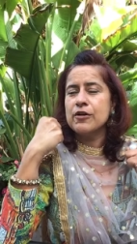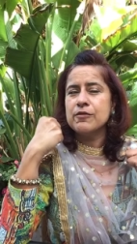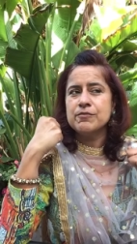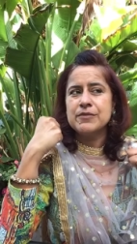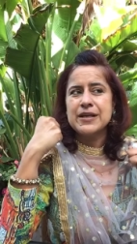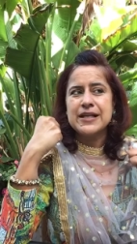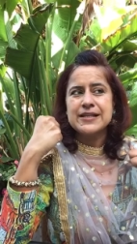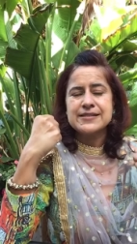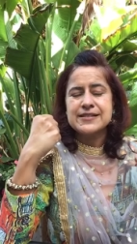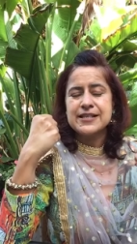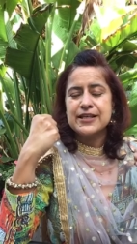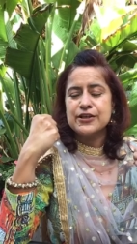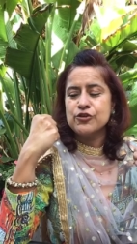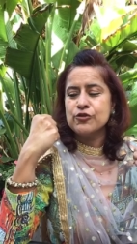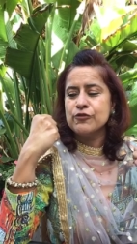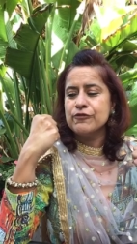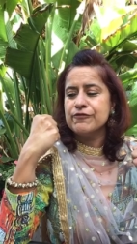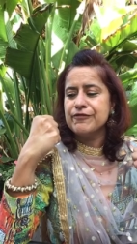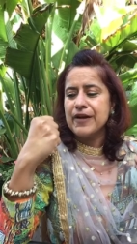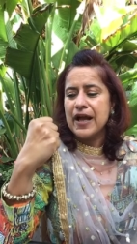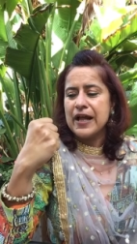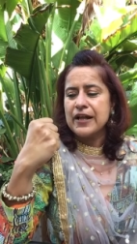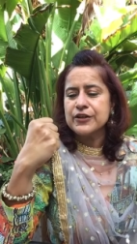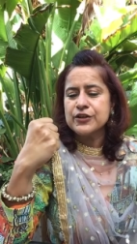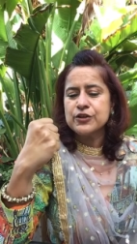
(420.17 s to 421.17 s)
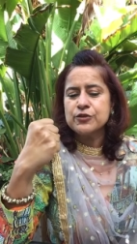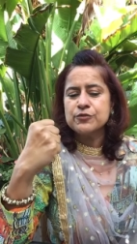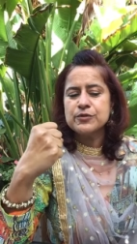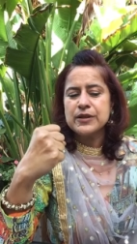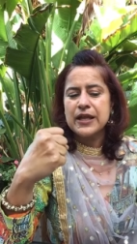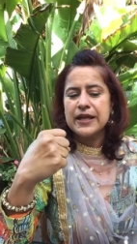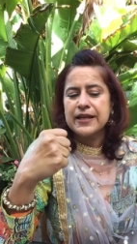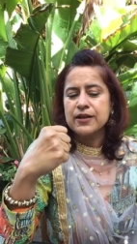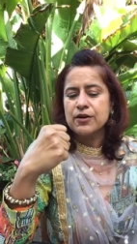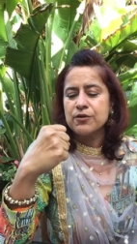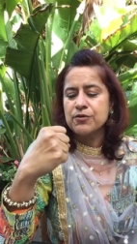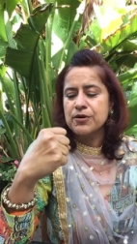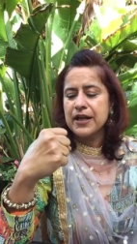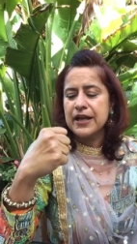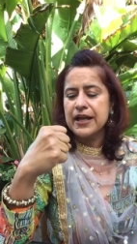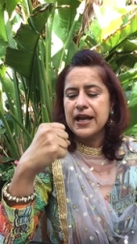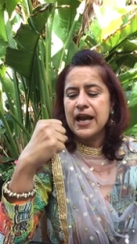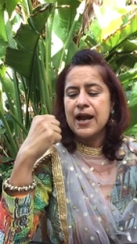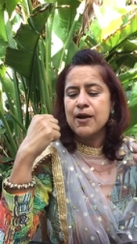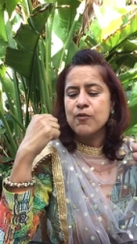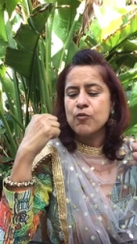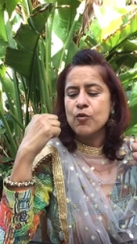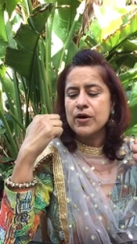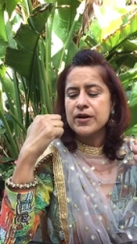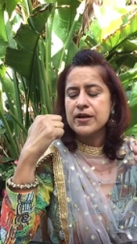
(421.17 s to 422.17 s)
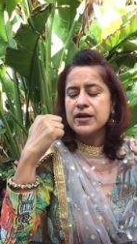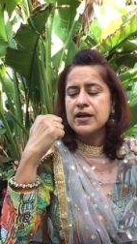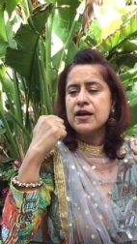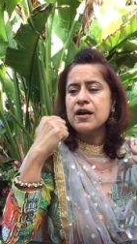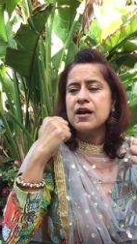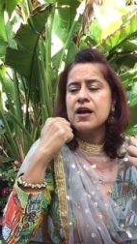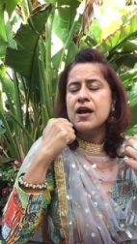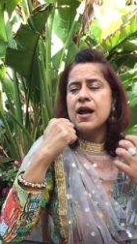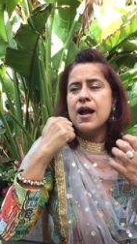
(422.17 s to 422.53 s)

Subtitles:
let's say you value like, okay, I want to,